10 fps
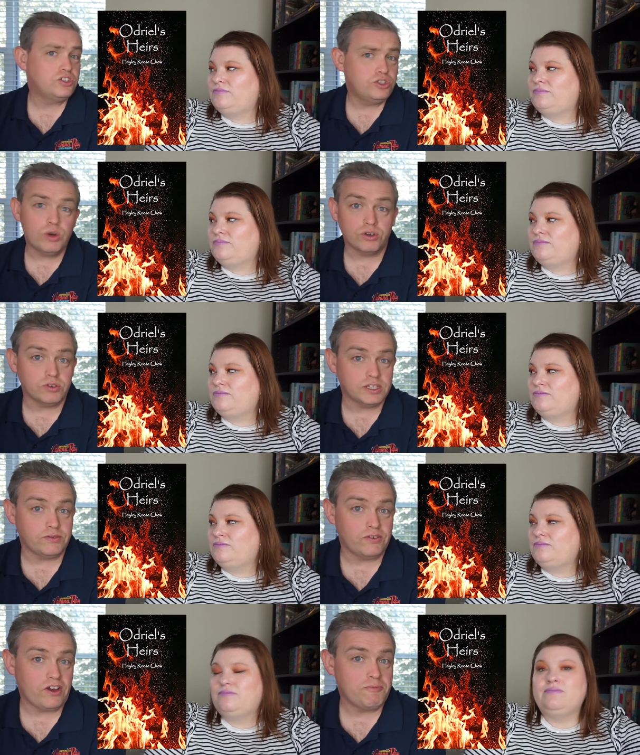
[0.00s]
Speaker 1: two hundred
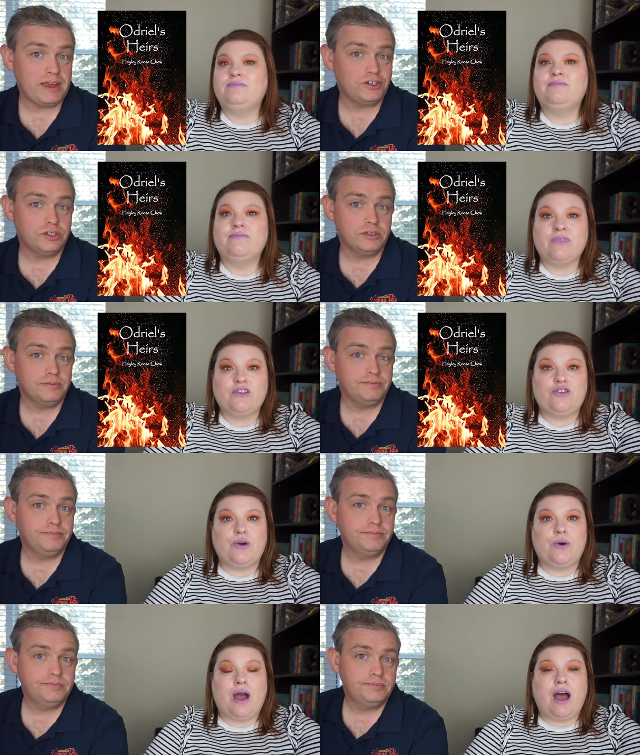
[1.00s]
seventy-five pages. So
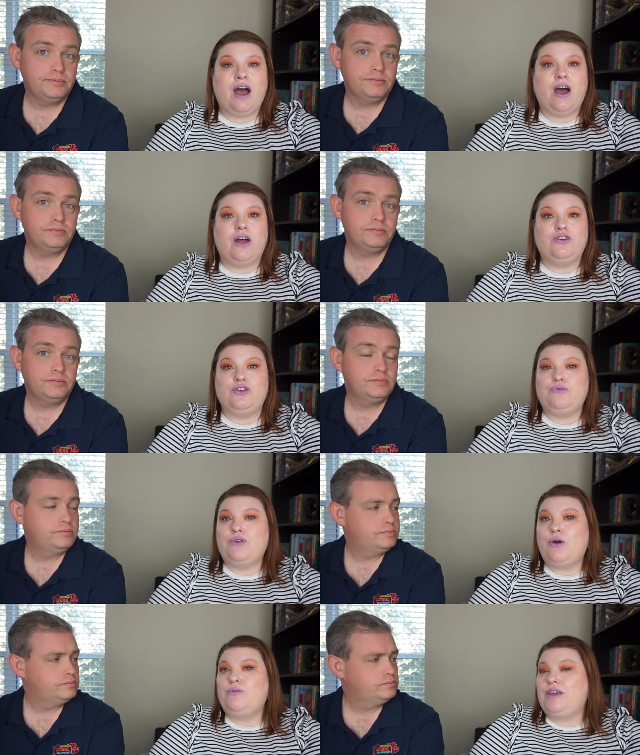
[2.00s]
uh, do you
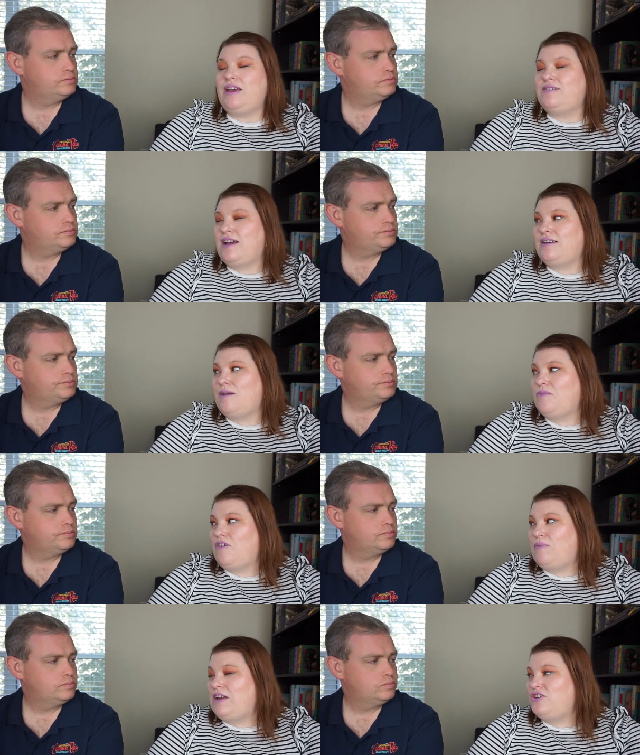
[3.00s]
know the exact number of
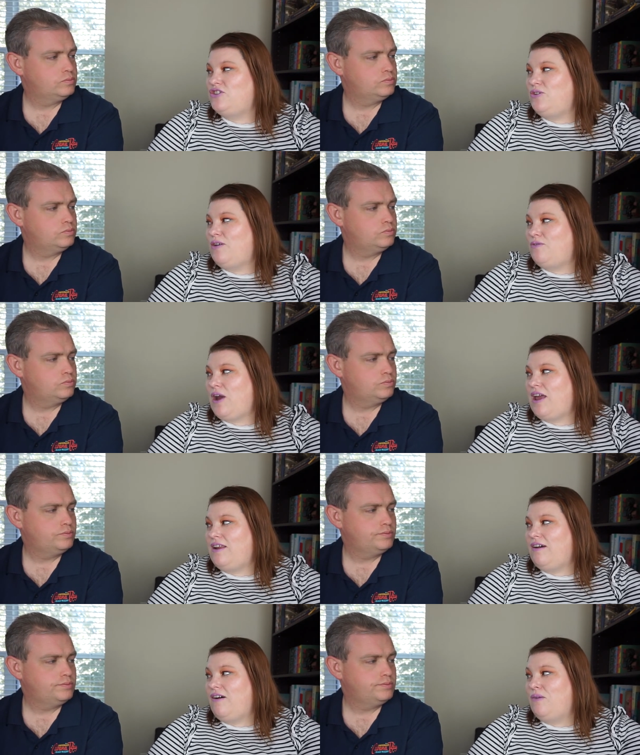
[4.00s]
pages you have read
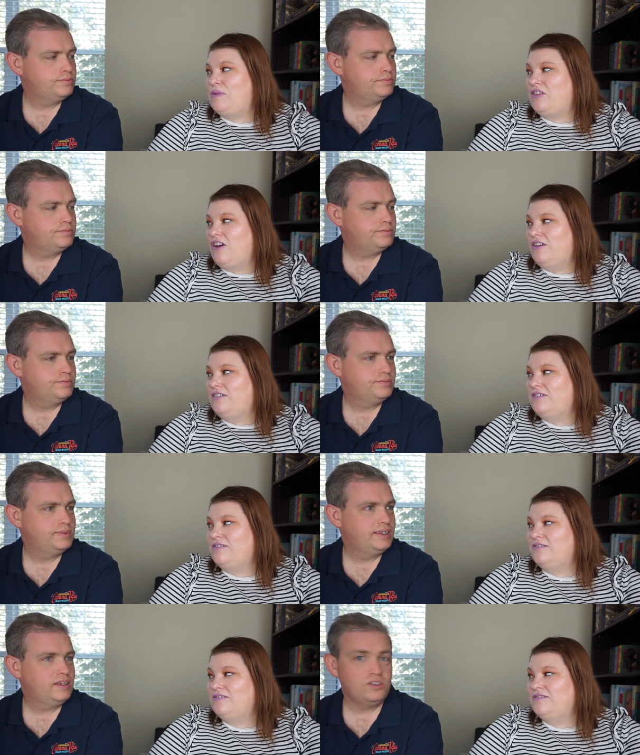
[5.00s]
all month long?
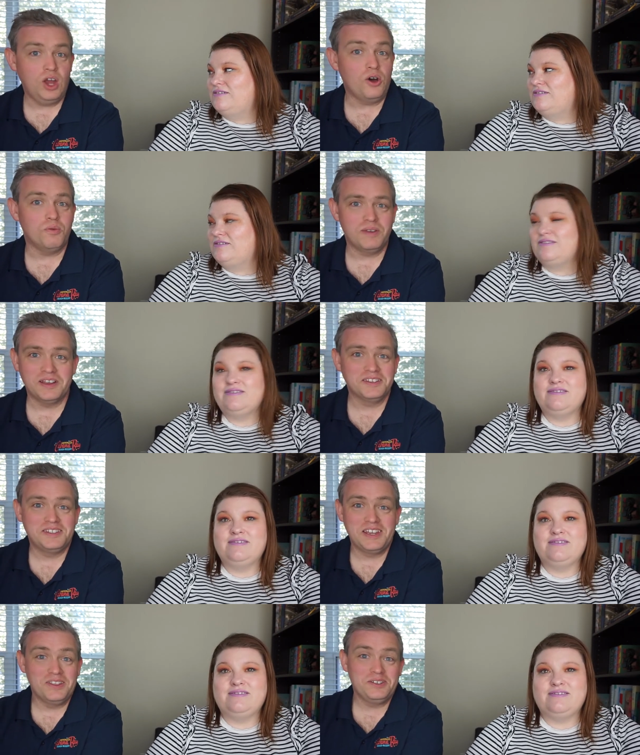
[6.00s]
Speaker 2: No, because the
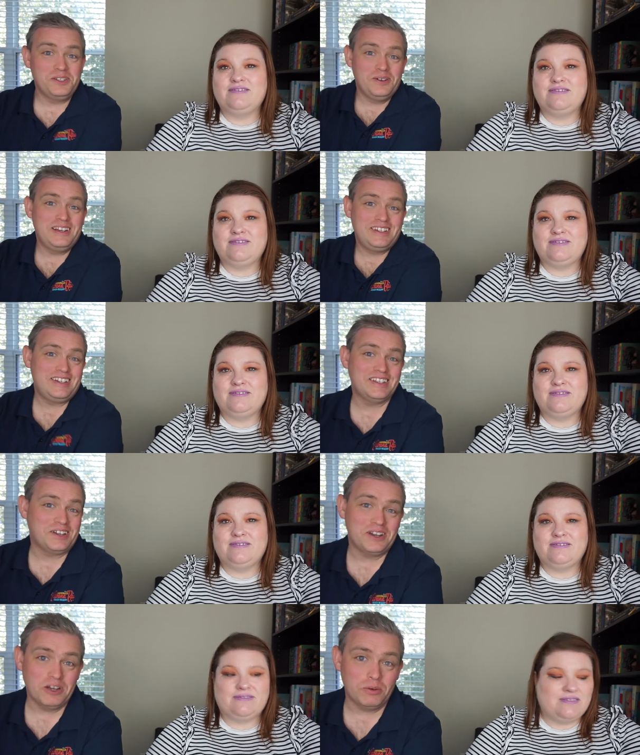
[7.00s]
other two I did as
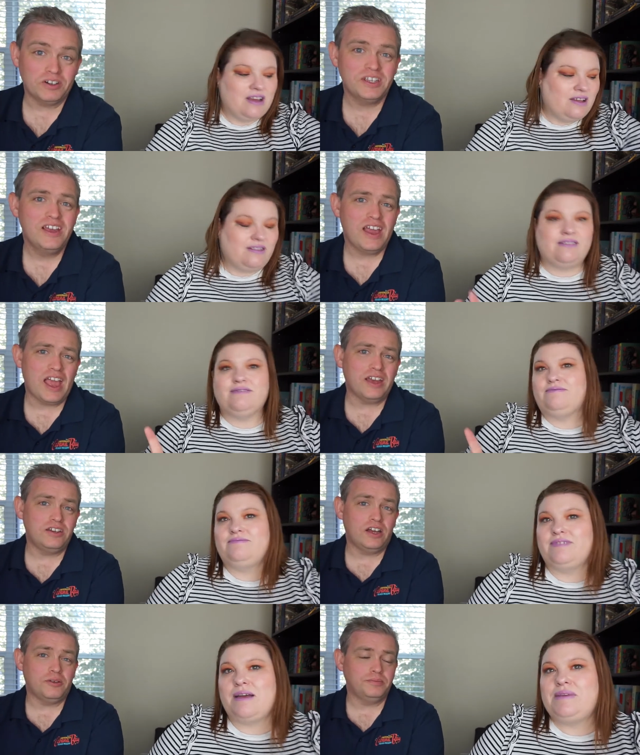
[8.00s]
audiobooks. And
Speaker 1: um,
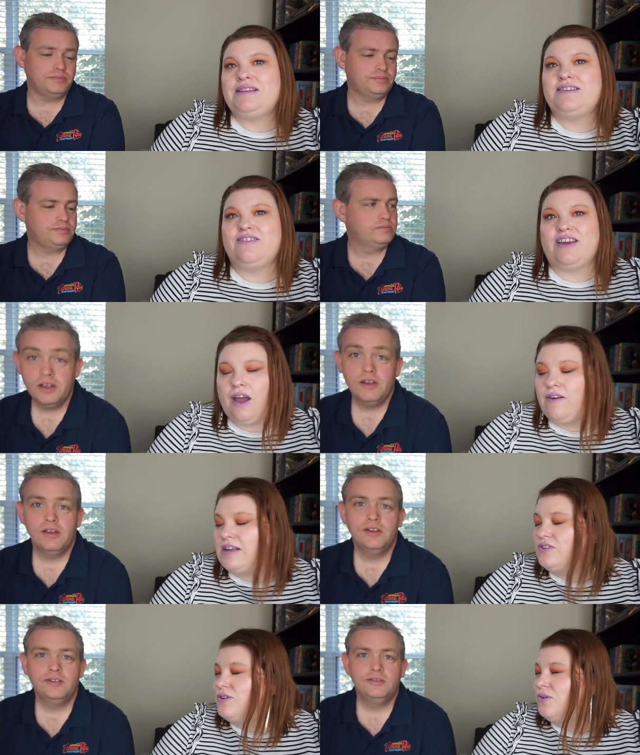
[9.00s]
that means nothing. All right, so
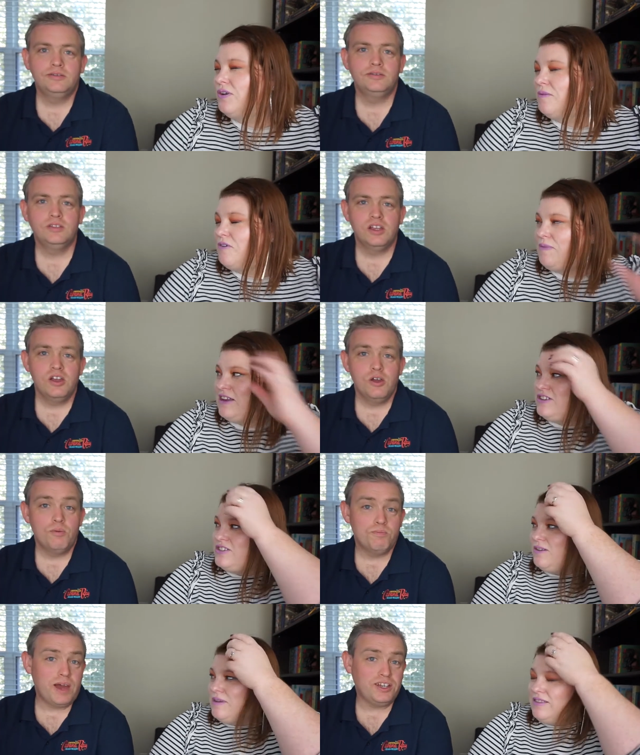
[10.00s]
total number of pages
Speaker 2: of
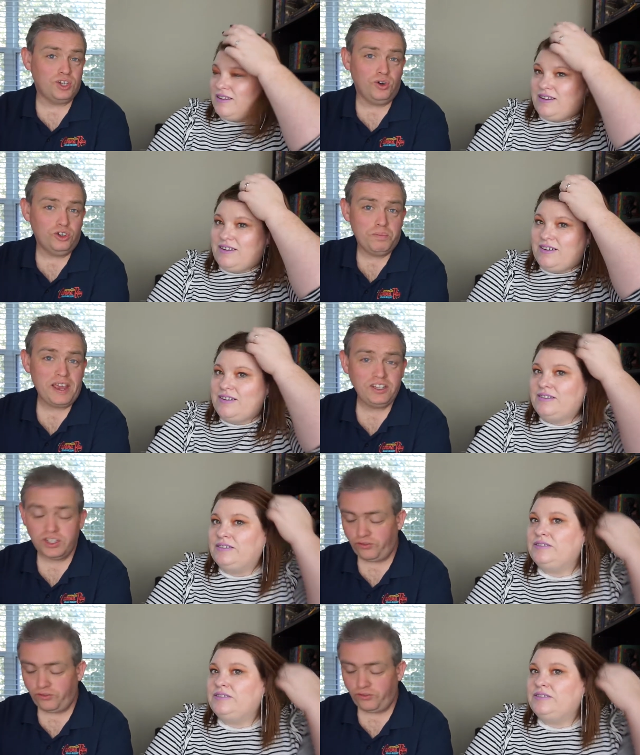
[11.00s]
my total pages